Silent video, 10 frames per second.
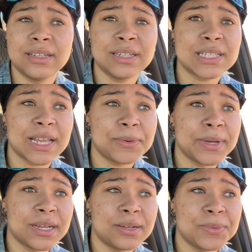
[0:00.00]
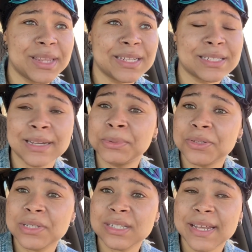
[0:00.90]
And it's like, well, when they stomped
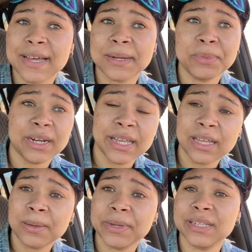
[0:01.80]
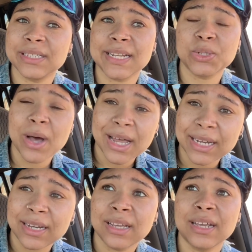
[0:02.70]
your sister out and beat her head up against that
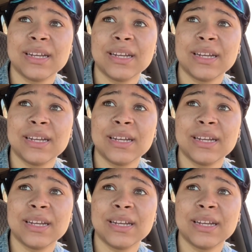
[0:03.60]
toilet